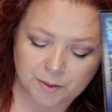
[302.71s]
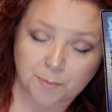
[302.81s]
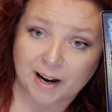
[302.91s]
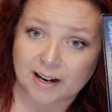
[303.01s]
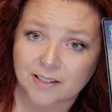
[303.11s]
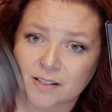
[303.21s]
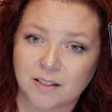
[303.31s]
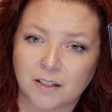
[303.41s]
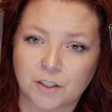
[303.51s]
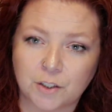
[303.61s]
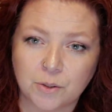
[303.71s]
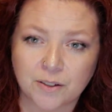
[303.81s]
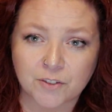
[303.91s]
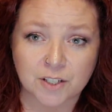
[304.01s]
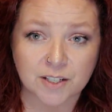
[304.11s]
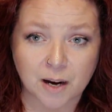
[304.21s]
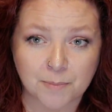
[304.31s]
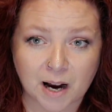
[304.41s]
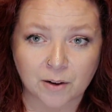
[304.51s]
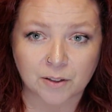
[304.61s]
the past, you have just come
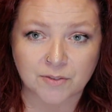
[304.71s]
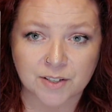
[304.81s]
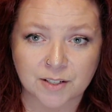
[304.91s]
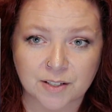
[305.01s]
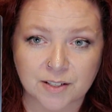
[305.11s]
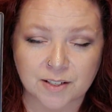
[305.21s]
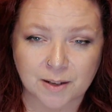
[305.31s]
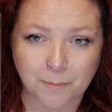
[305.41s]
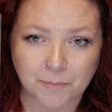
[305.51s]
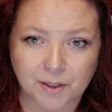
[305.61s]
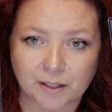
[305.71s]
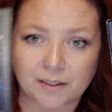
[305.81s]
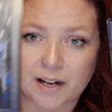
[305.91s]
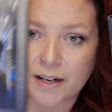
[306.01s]
out of something that